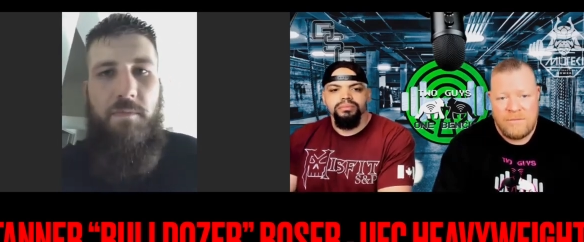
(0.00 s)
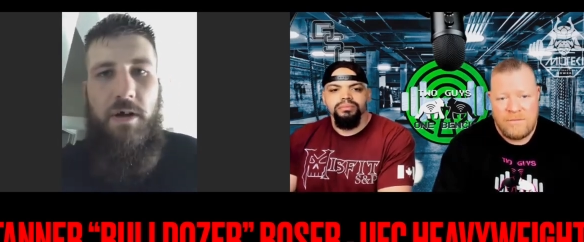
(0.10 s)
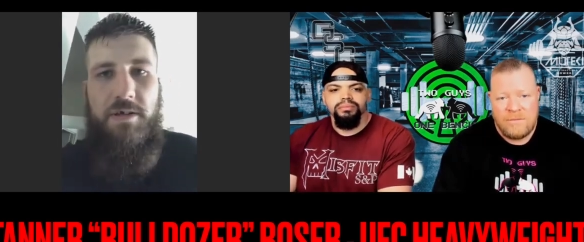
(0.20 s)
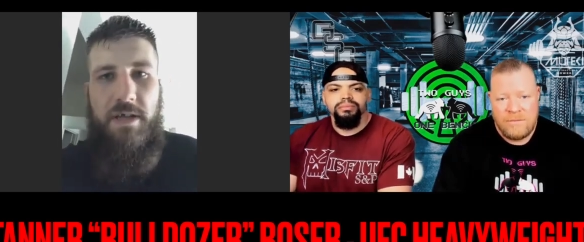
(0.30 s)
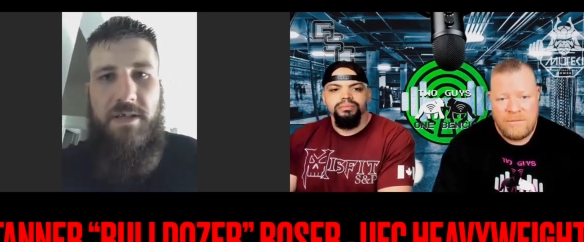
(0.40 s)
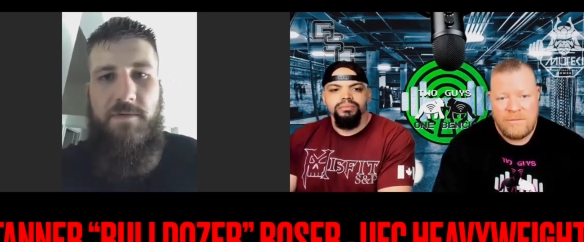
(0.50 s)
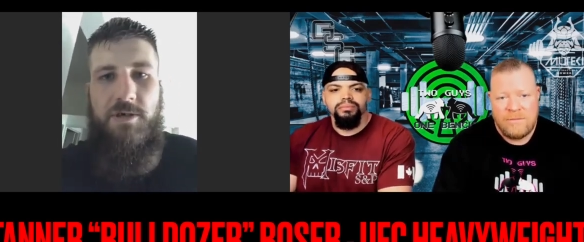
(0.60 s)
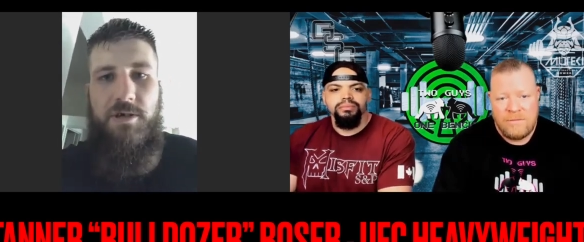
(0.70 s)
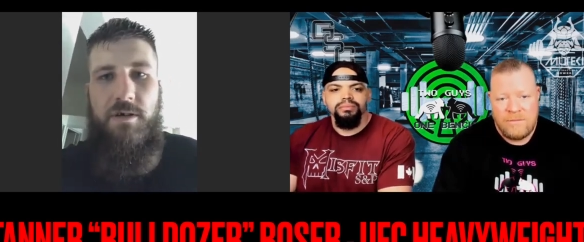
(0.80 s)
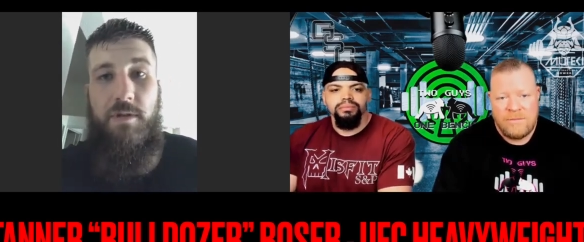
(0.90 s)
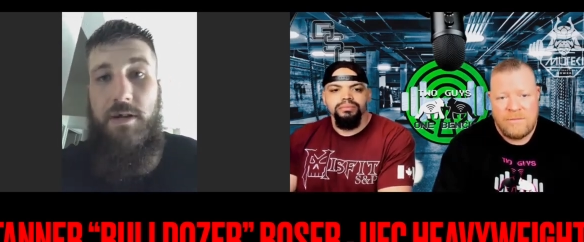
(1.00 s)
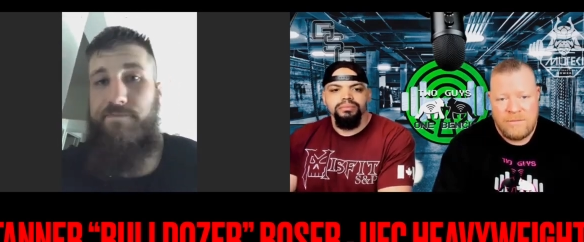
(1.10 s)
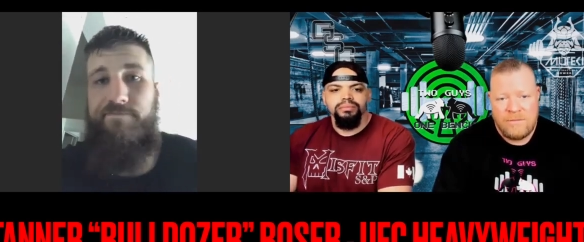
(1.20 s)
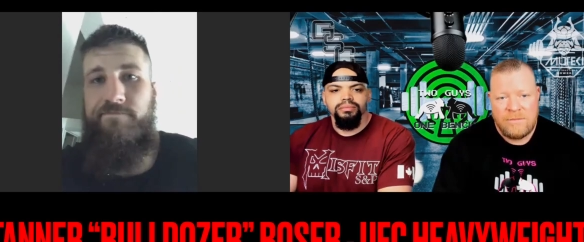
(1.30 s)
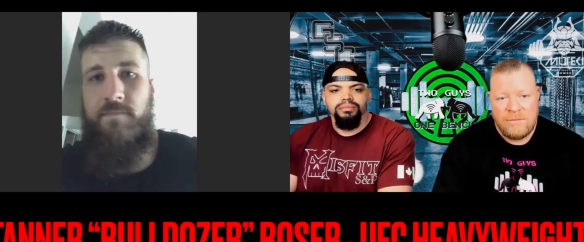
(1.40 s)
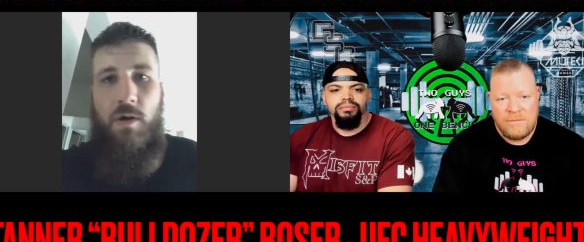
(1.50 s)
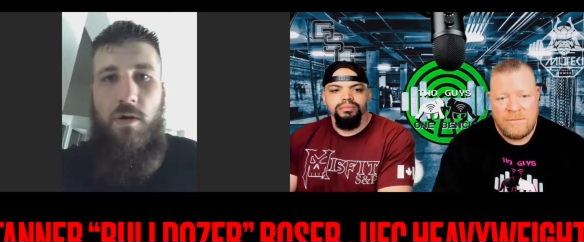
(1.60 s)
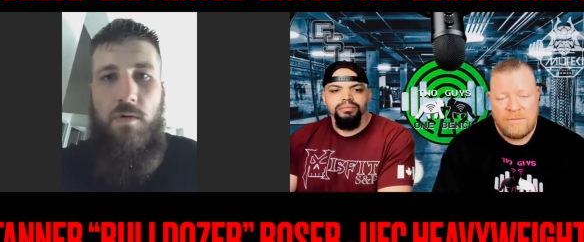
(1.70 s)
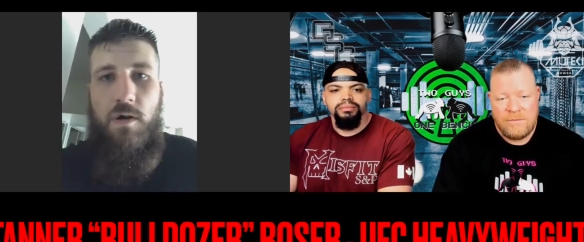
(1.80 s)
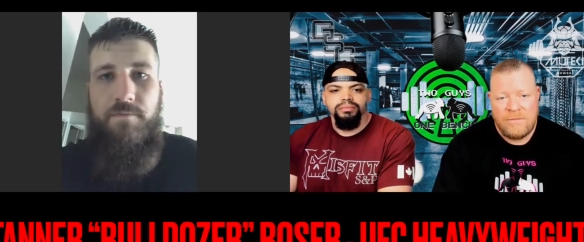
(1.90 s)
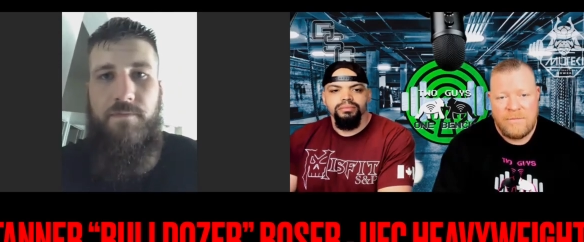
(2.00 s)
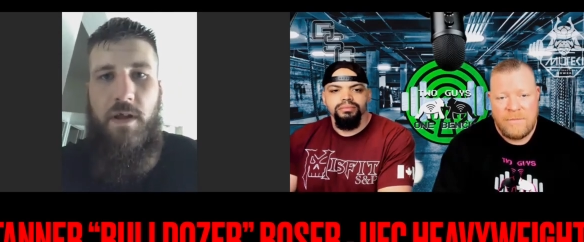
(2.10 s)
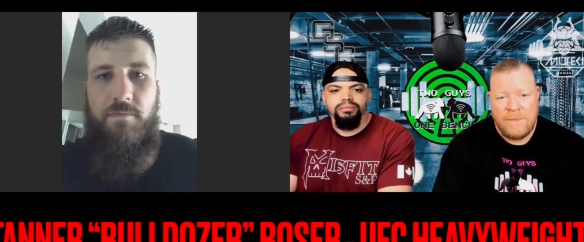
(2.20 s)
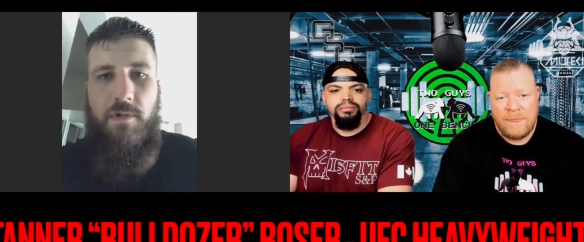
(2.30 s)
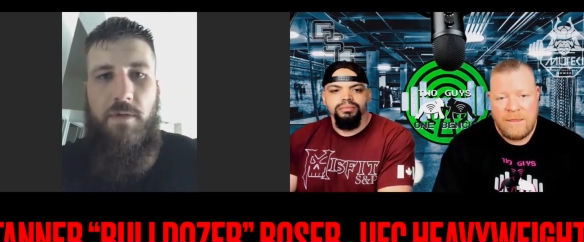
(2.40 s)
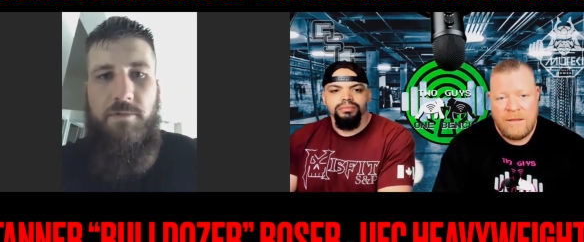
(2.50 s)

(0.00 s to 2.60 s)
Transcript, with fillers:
Speaker 1: balls. That's for sure. But oh, well, I'm, I'm